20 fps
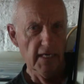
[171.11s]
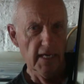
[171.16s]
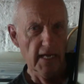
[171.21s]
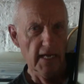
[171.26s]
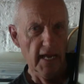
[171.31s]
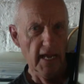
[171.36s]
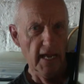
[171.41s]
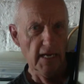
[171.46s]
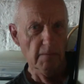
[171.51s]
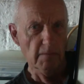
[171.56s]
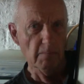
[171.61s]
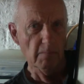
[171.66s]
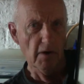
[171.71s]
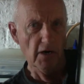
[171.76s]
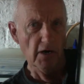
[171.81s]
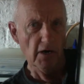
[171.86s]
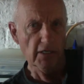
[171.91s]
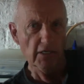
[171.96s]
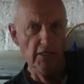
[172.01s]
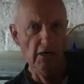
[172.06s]
and
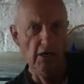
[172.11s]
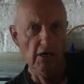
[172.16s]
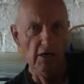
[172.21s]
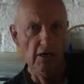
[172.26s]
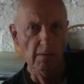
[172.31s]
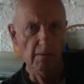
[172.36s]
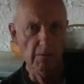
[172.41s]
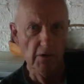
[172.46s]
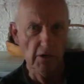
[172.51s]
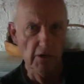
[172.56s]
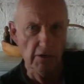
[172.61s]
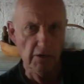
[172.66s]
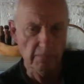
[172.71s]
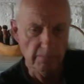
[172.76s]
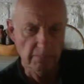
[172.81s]
Market Harborough.